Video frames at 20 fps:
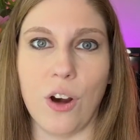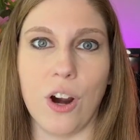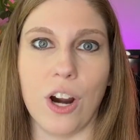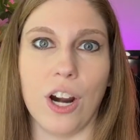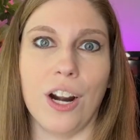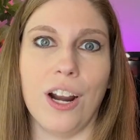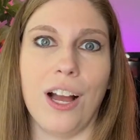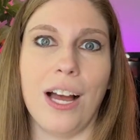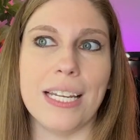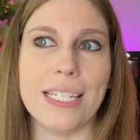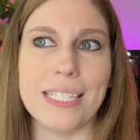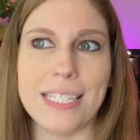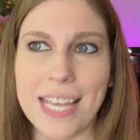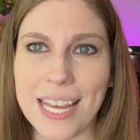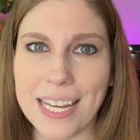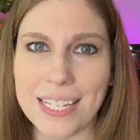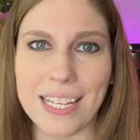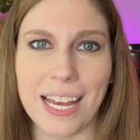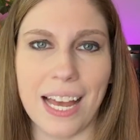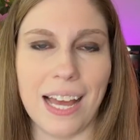are on
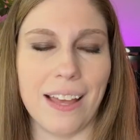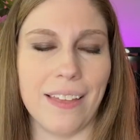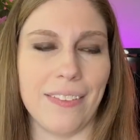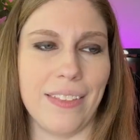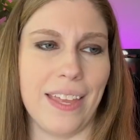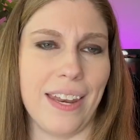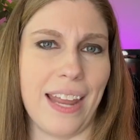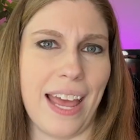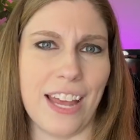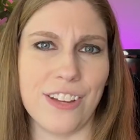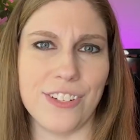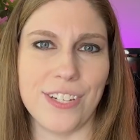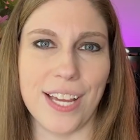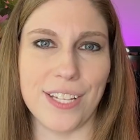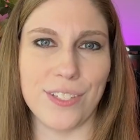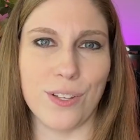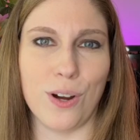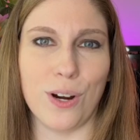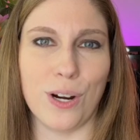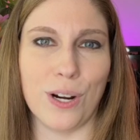TikTok, than
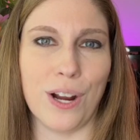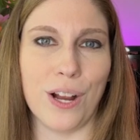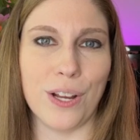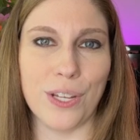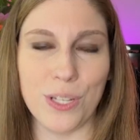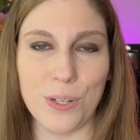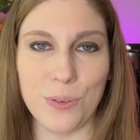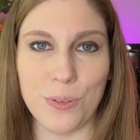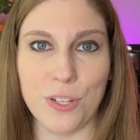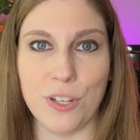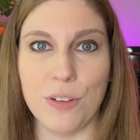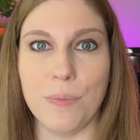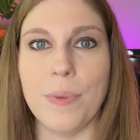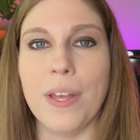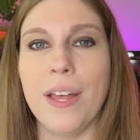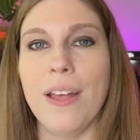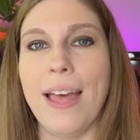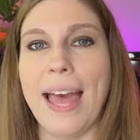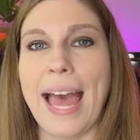hashtags are on YouTube.